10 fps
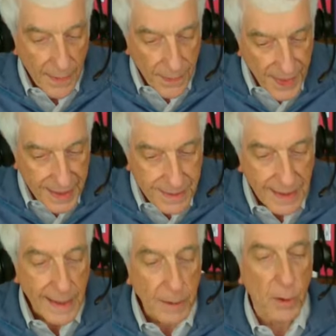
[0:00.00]
think
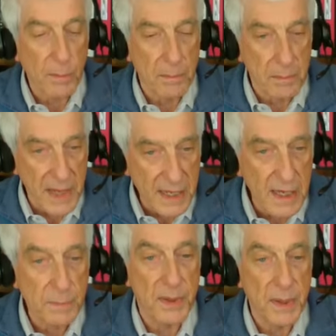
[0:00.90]
that there were
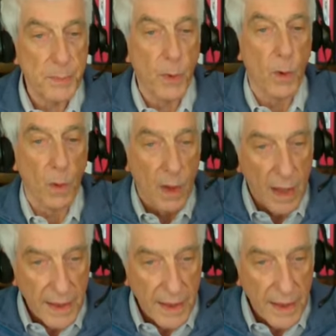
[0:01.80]
many people